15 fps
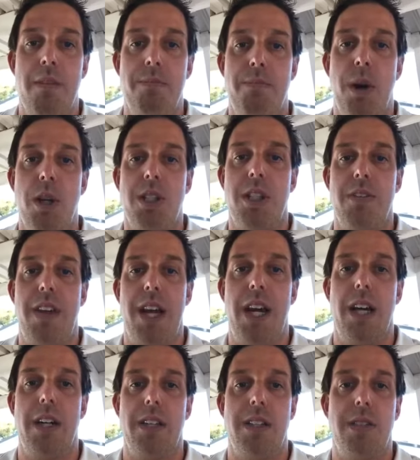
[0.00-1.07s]
Most of
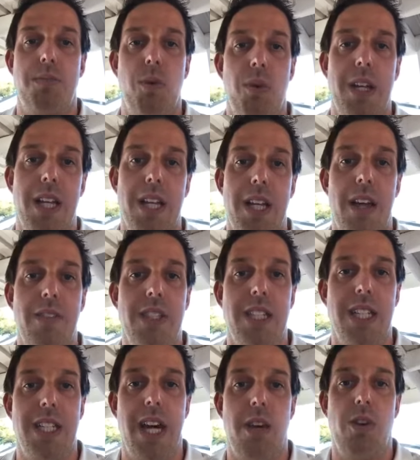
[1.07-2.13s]
our sporting endeavours
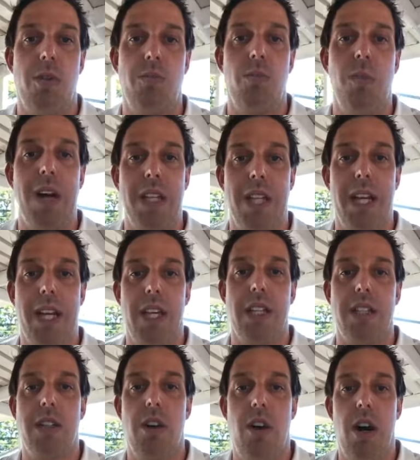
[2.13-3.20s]
are done on one leg at
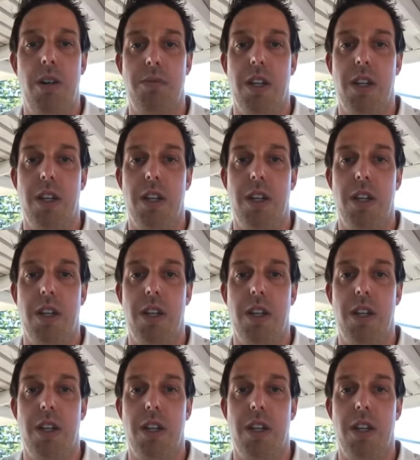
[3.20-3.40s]
a time.